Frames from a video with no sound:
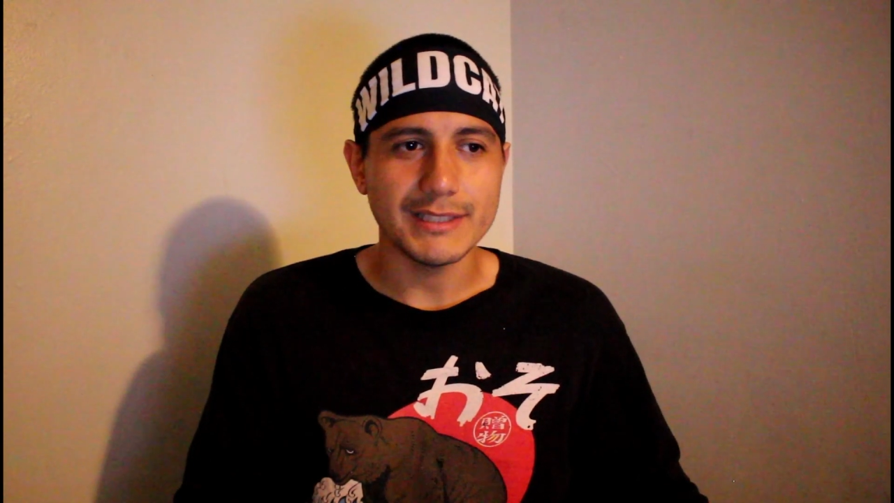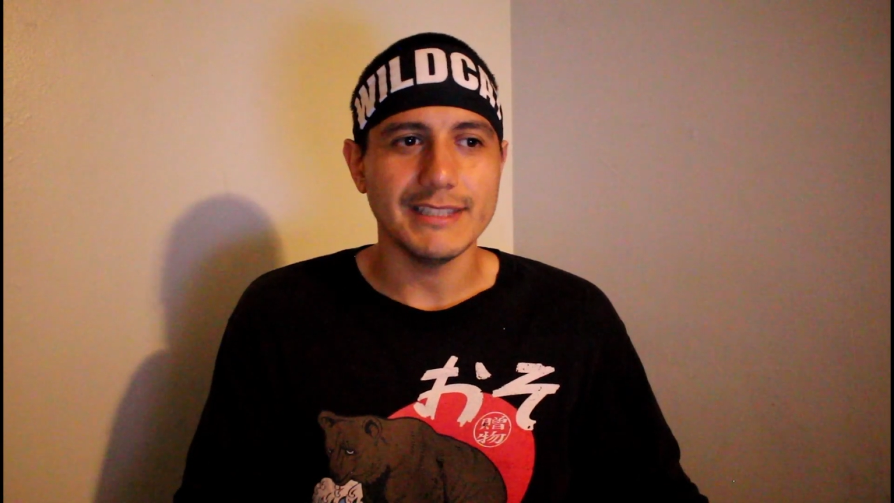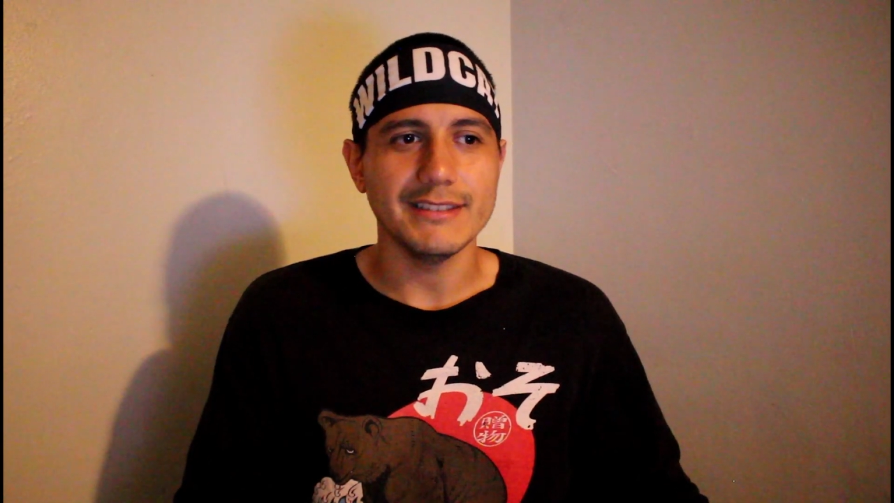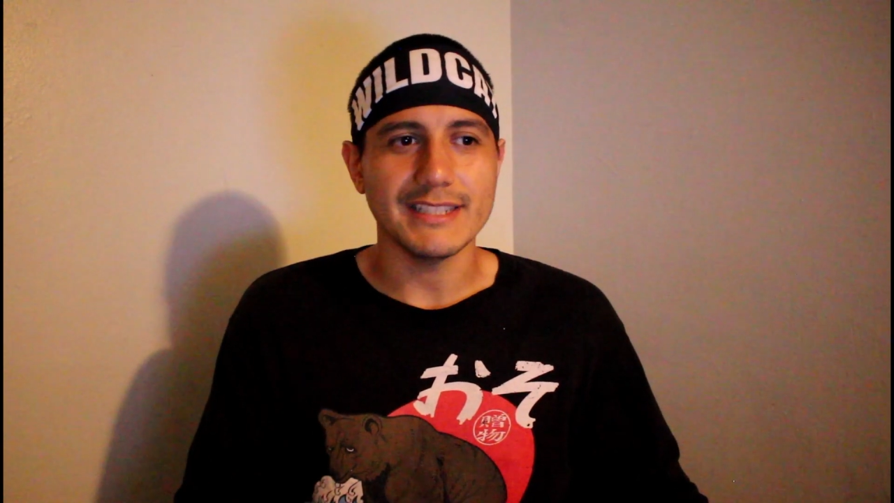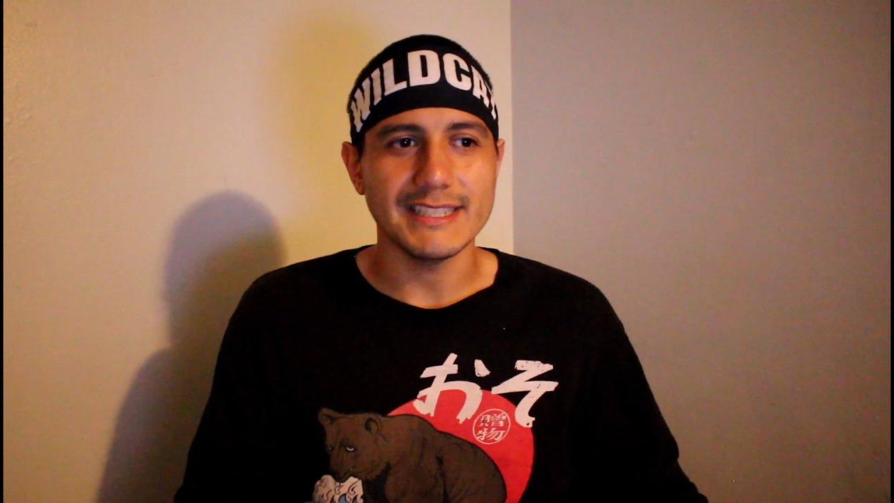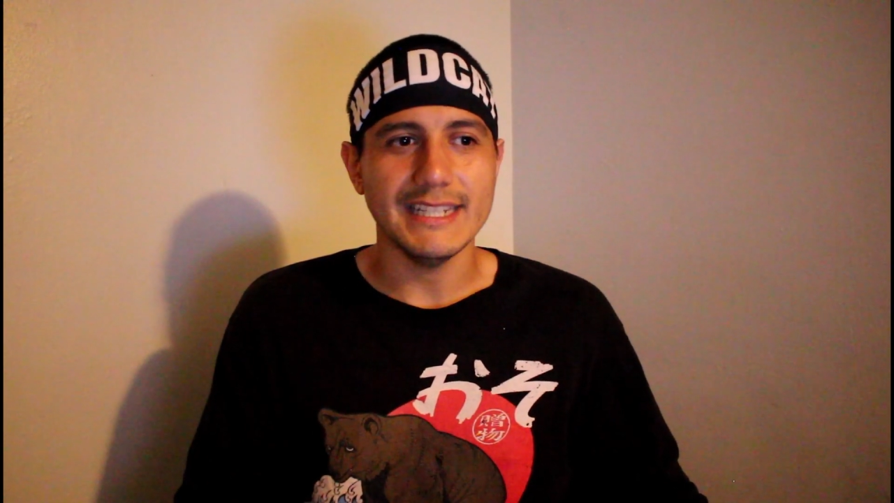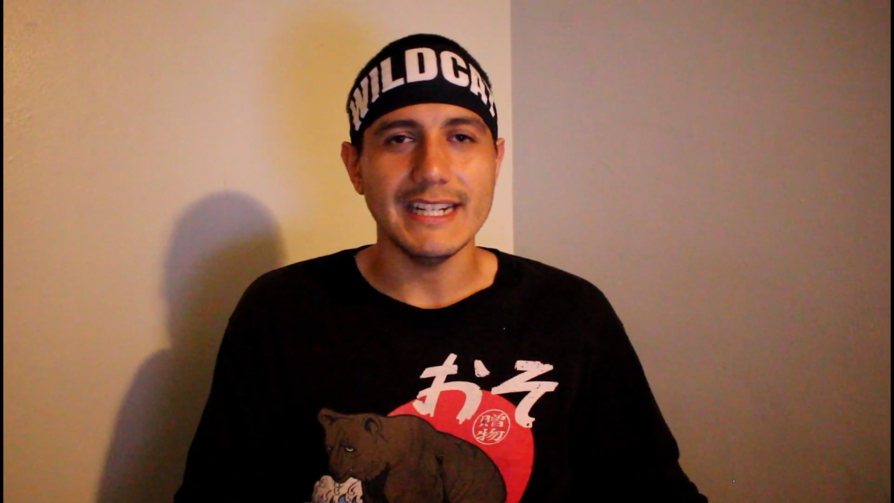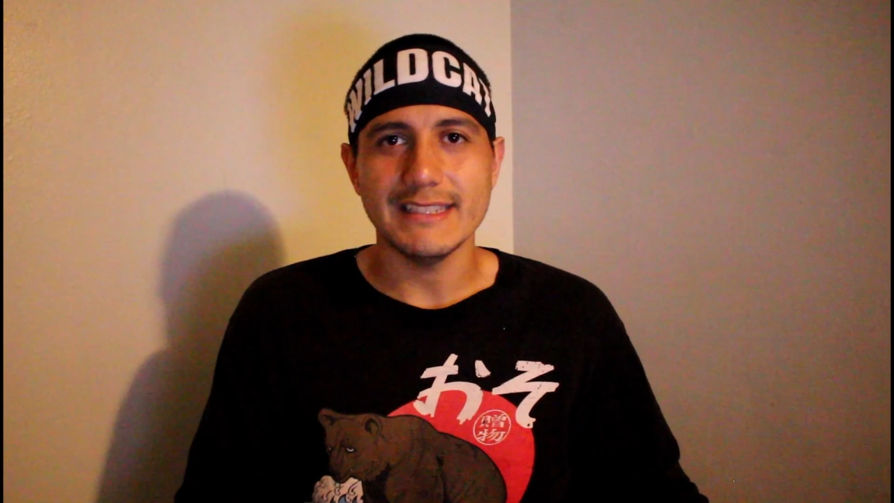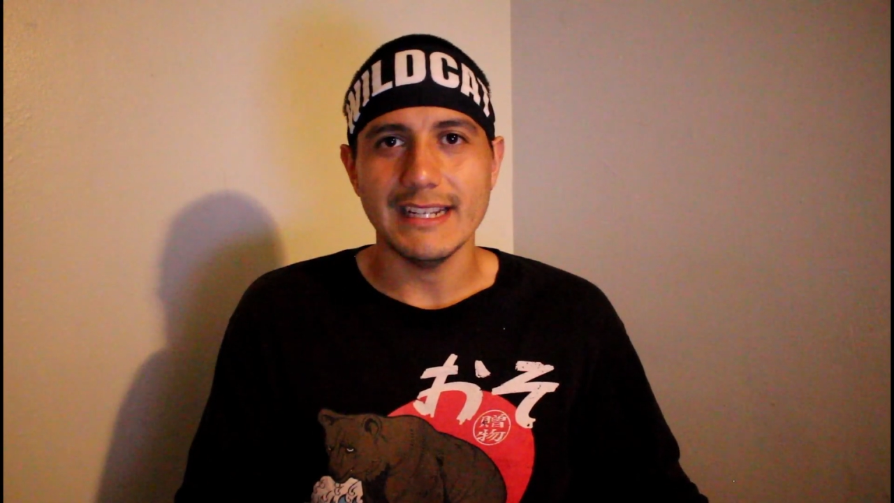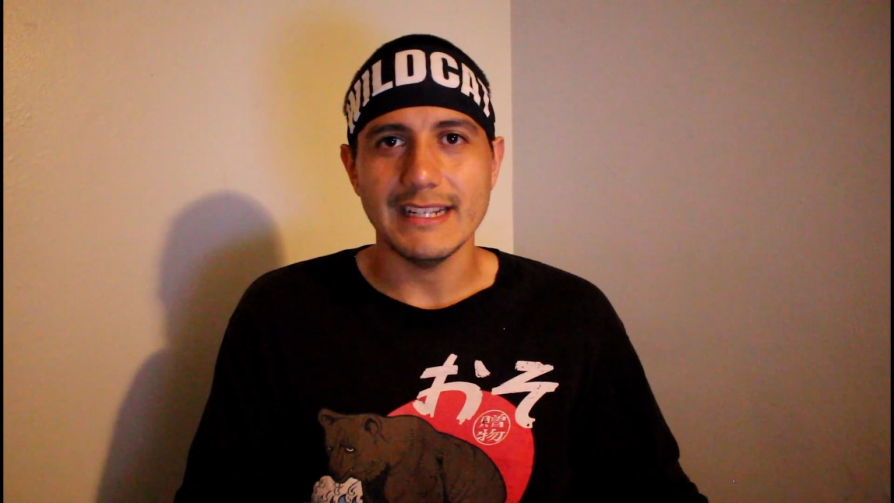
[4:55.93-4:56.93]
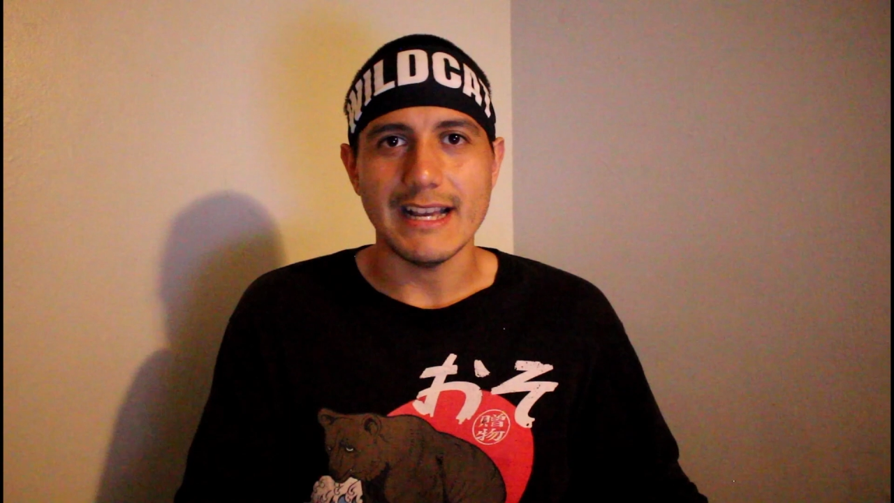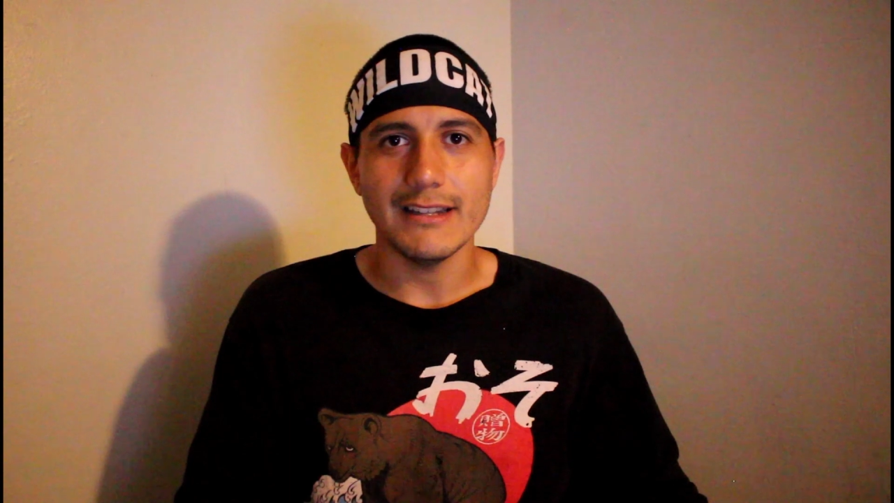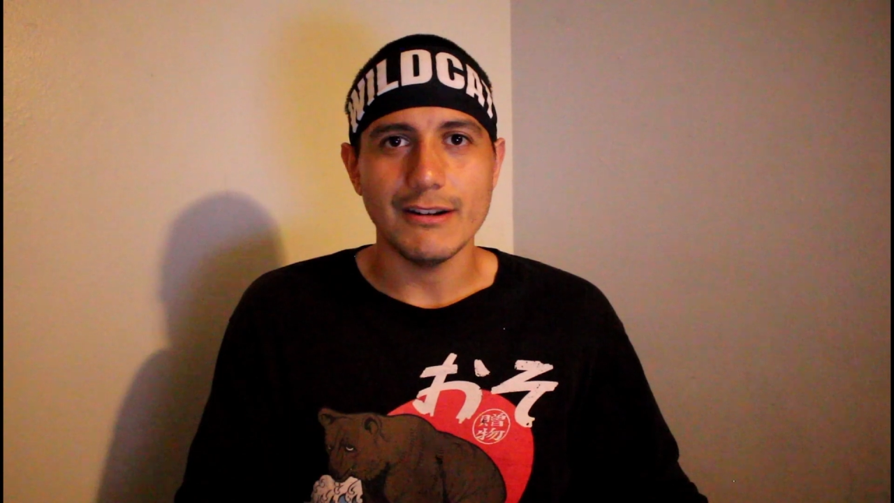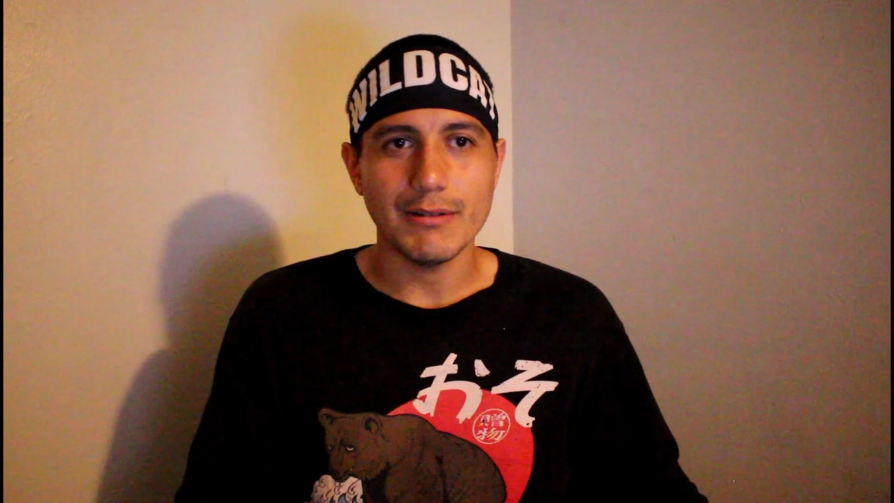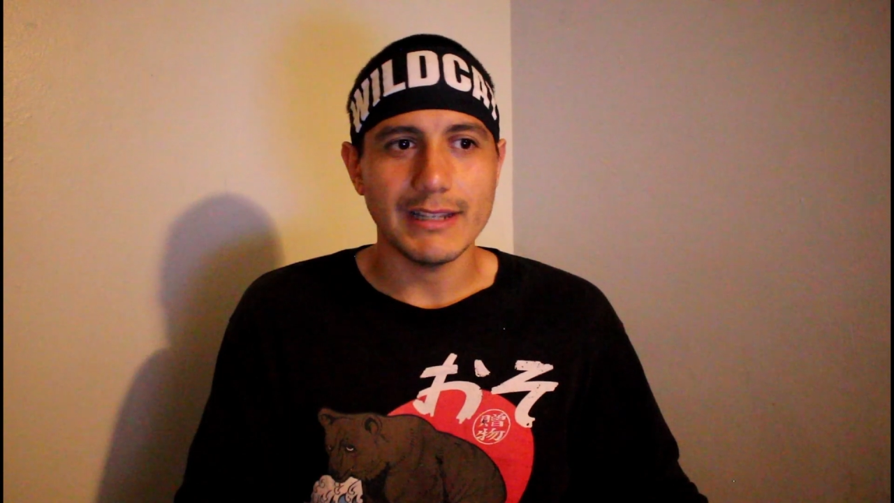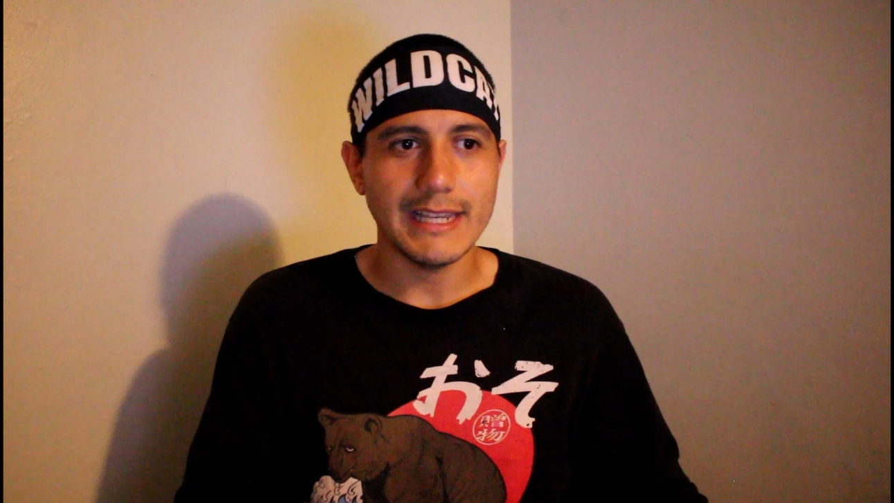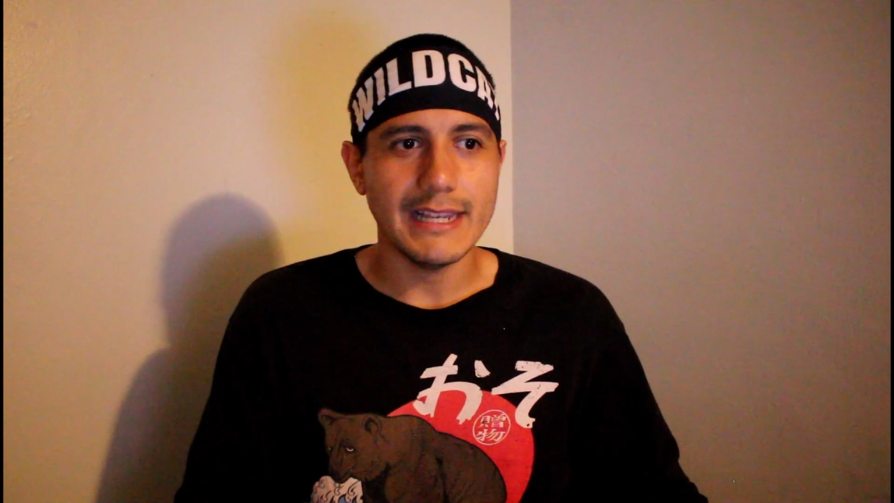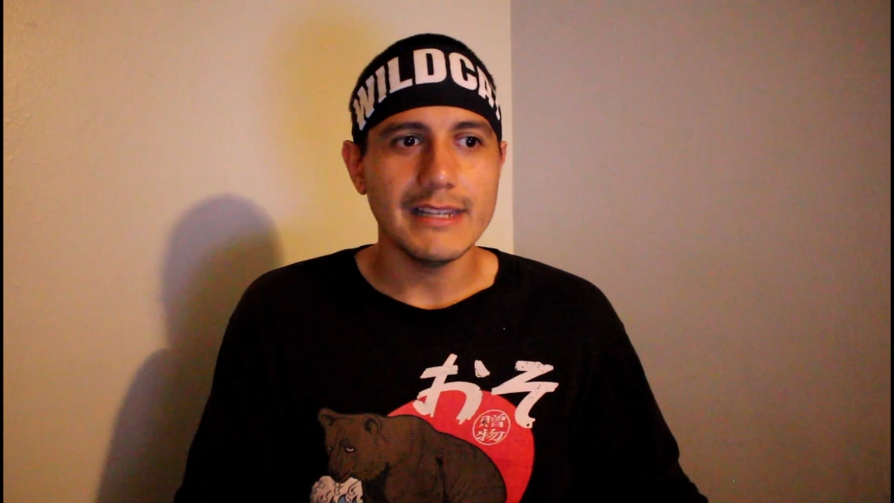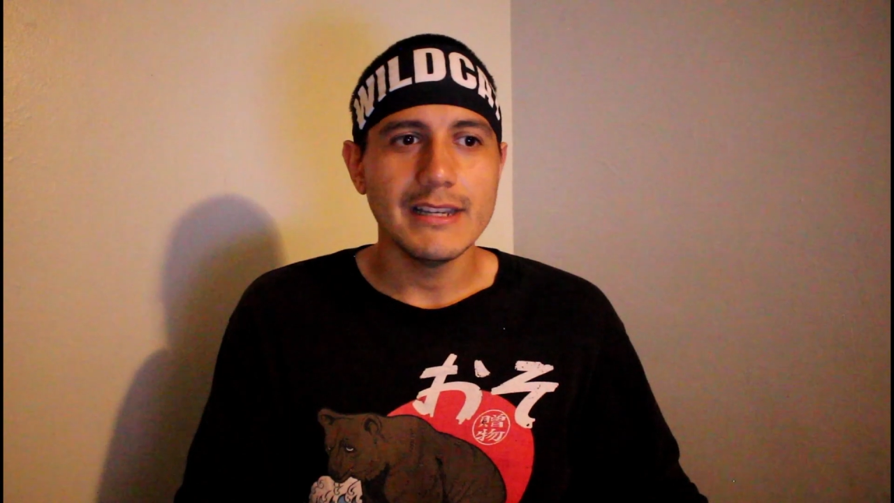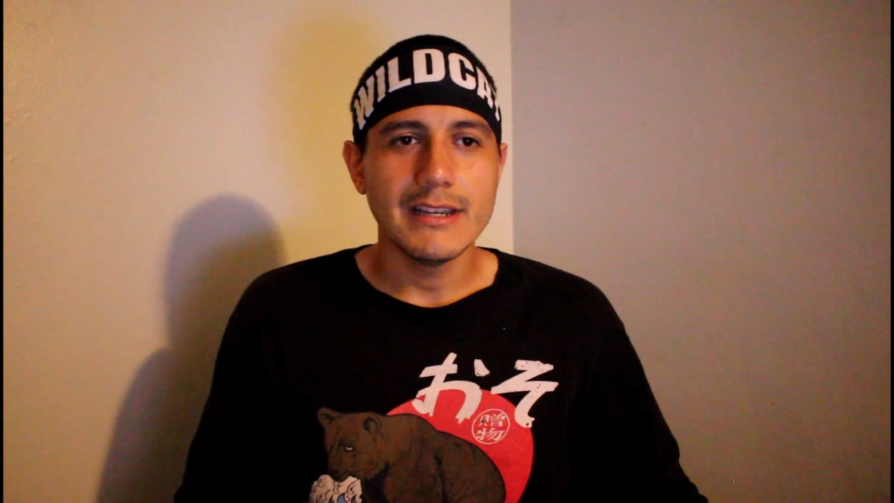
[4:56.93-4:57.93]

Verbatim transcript: to succeed and take down the Nowhere King.